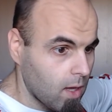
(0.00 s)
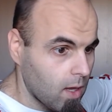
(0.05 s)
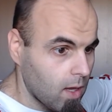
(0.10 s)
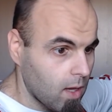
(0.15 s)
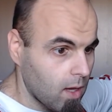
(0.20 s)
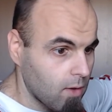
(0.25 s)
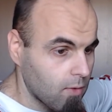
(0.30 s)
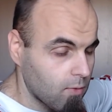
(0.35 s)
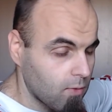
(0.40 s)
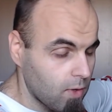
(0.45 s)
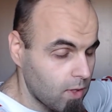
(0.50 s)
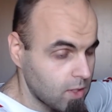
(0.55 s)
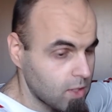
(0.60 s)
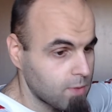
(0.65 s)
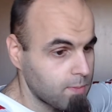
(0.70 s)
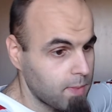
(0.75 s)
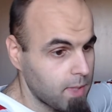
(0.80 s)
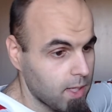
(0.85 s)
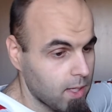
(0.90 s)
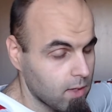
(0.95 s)
front
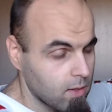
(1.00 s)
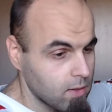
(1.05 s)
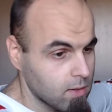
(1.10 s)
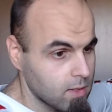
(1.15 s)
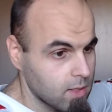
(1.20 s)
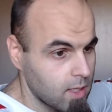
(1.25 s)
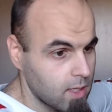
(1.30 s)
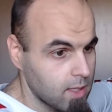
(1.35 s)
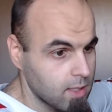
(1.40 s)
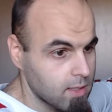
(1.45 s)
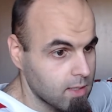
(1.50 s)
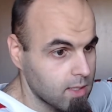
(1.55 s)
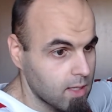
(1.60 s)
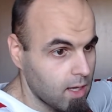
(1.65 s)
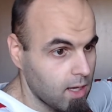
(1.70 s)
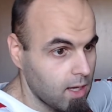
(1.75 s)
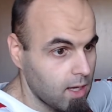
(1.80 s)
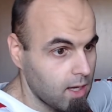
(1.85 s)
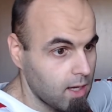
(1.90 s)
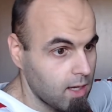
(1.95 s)
speakers, it's
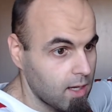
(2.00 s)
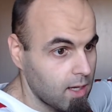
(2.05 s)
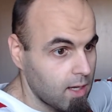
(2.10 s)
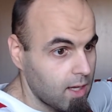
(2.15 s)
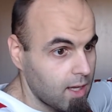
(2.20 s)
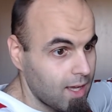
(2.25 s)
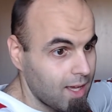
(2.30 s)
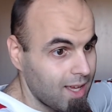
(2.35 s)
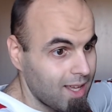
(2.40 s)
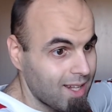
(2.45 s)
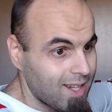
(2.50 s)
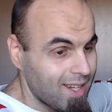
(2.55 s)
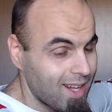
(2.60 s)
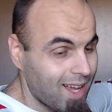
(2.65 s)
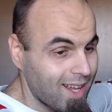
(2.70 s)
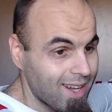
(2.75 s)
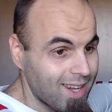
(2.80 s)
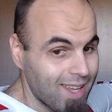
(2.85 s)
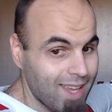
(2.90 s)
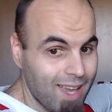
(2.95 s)

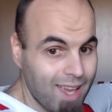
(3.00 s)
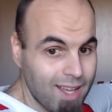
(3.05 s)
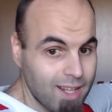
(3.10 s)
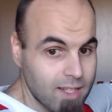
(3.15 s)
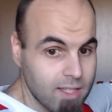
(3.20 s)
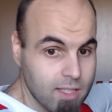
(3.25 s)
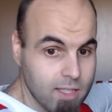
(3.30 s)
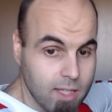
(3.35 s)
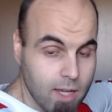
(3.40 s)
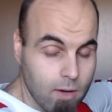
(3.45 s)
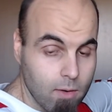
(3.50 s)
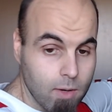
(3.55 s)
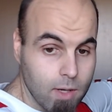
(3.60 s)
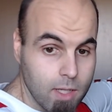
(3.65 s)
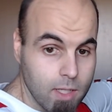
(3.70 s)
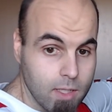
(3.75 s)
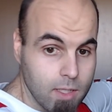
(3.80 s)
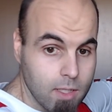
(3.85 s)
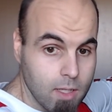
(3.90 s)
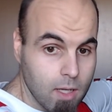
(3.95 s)
98 series